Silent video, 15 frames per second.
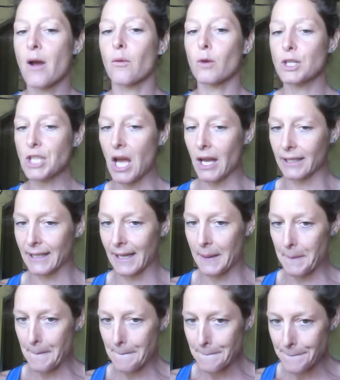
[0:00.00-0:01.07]
we're
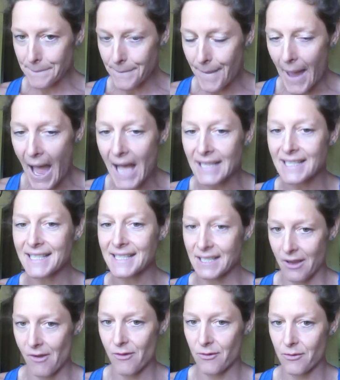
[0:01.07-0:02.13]
talking
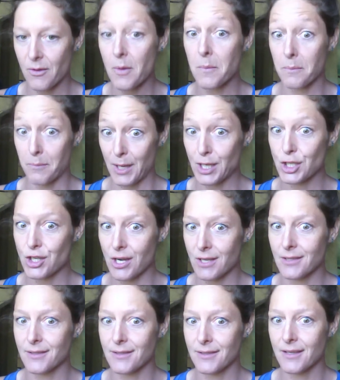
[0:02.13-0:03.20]
massive
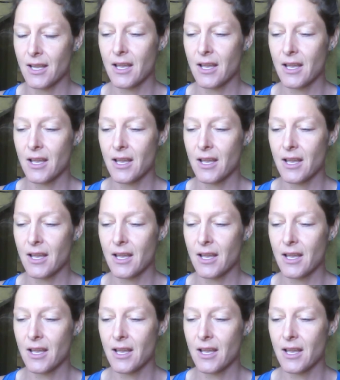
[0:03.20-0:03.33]
binges,